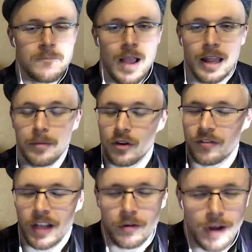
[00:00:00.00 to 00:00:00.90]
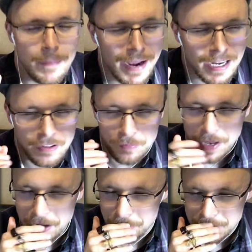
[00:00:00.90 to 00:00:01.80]
And then we just sink right back into those
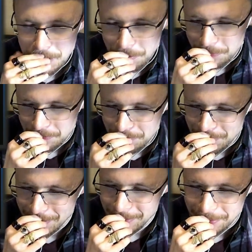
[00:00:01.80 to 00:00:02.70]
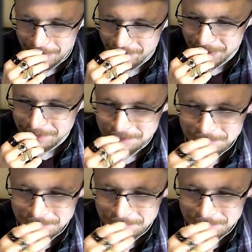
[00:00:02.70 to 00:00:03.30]
piano tones. Man, I love it.